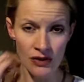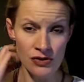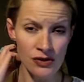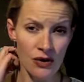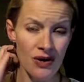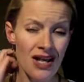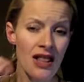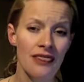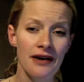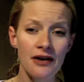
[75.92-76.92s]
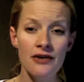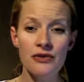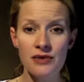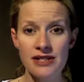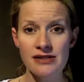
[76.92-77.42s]
So there are
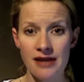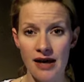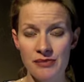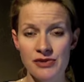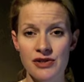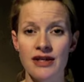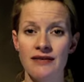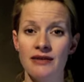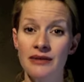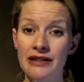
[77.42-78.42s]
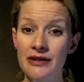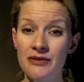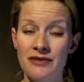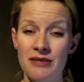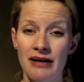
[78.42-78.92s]
3 steps to giving really good
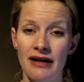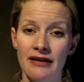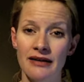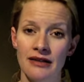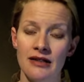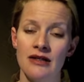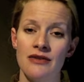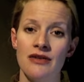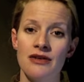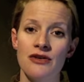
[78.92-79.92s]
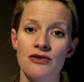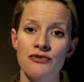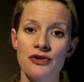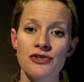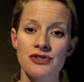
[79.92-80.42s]
feedback. The
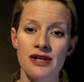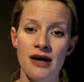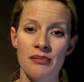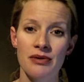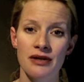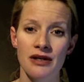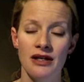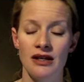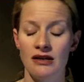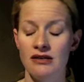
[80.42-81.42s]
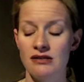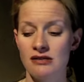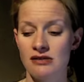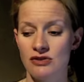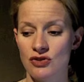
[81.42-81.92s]
first step
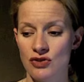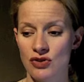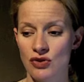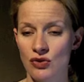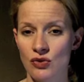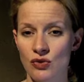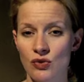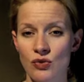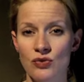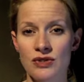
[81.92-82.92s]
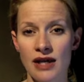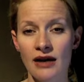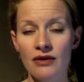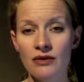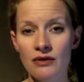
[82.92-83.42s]
is to
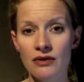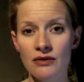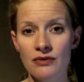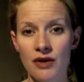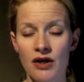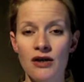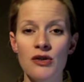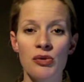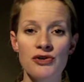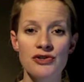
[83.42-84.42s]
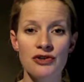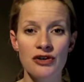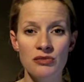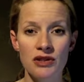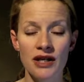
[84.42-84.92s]
tell the person you're
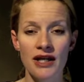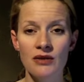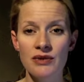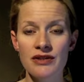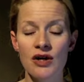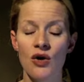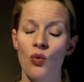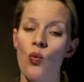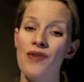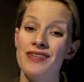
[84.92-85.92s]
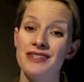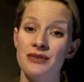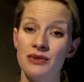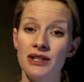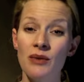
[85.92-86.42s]
communicating with what they
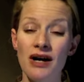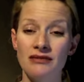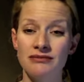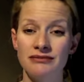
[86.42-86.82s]
did really well.